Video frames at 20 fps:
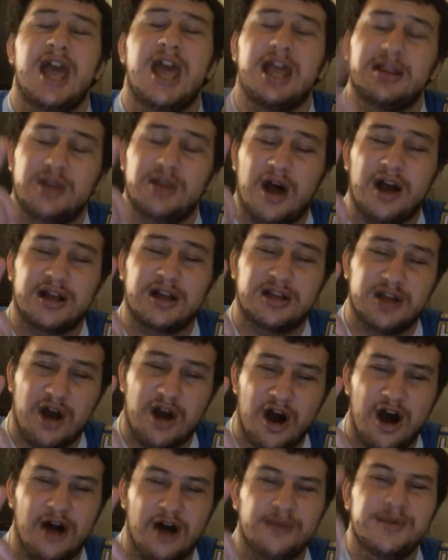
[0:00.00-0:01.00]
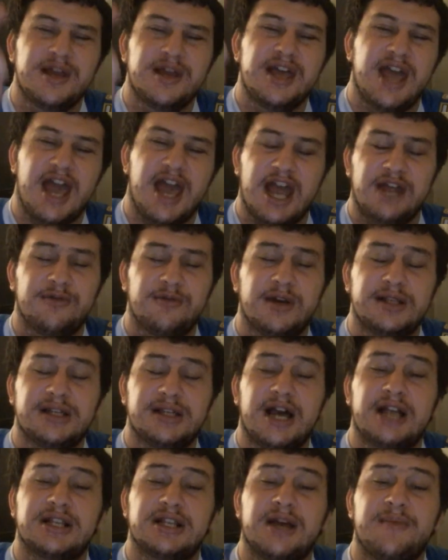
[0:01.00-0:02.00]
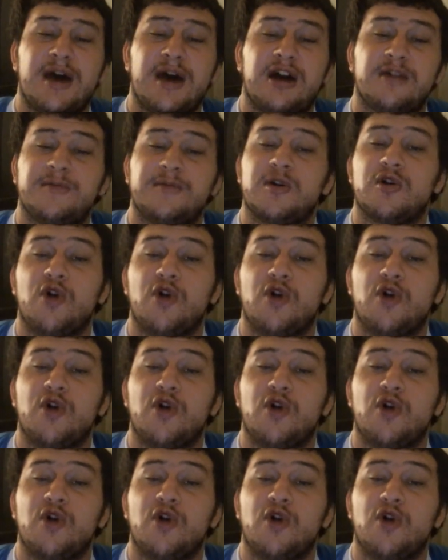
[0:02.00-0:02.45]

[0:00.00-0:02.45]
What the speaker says: chillingwithchase.com. Anyways, guys, I'm out of here.